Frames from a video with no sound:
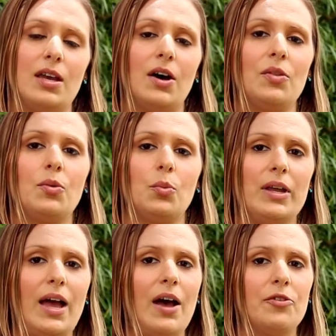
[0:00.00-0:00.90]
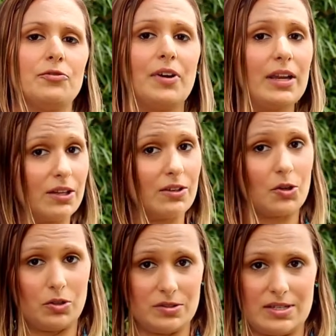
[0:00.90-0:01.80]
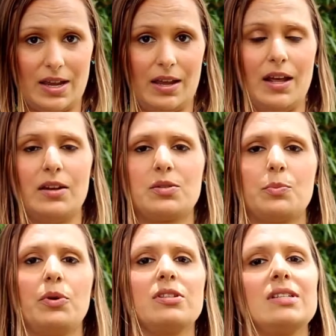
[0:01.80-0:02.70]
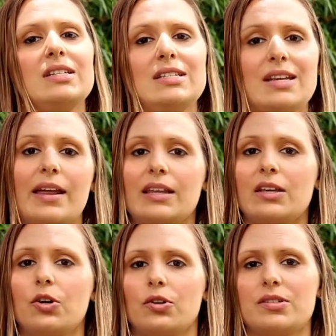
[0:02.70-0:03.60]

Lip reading: here that we have regular content, and it's mostly daily content,